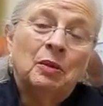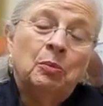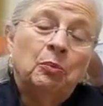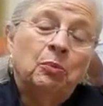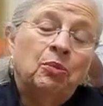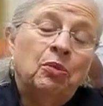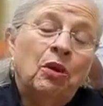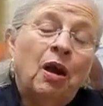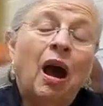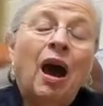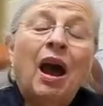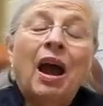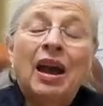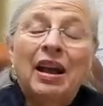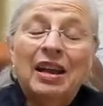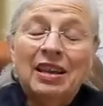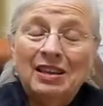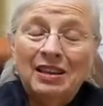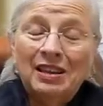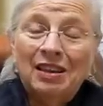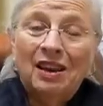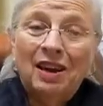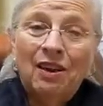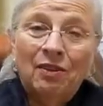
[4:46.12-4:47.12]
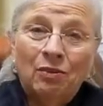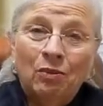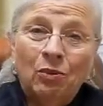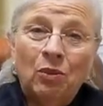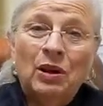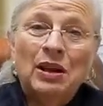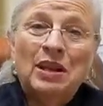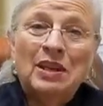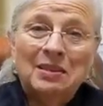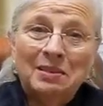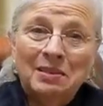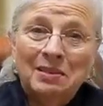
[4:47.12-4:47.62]
pride of
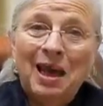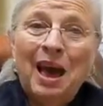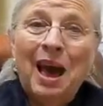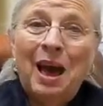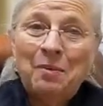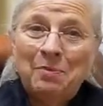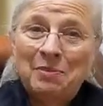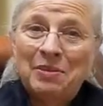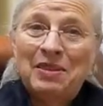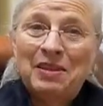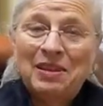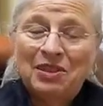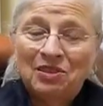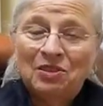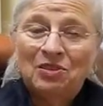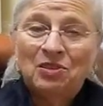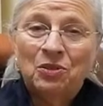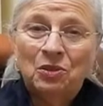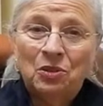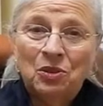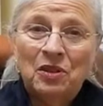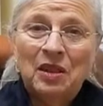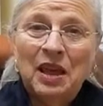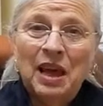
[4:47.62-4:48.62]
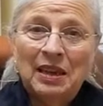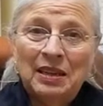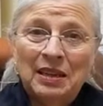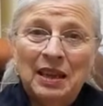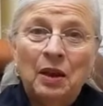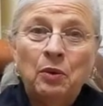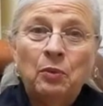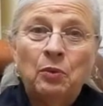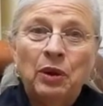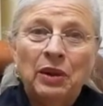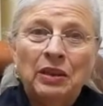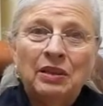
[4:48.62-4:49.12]
what has happened at school that
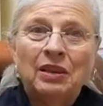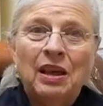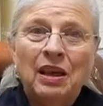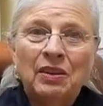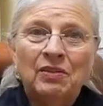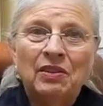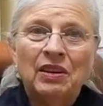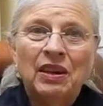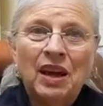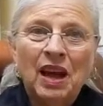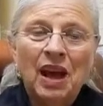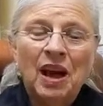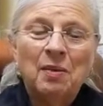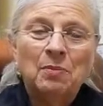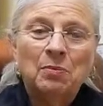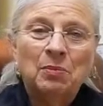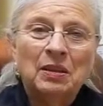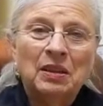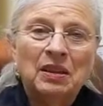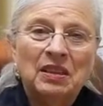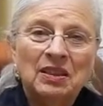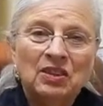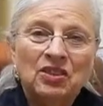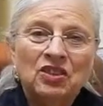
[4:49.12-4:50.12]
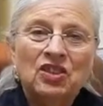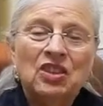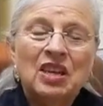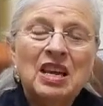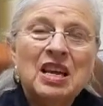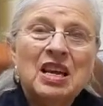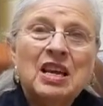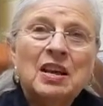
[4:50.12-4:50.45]
day, what they've accomplished,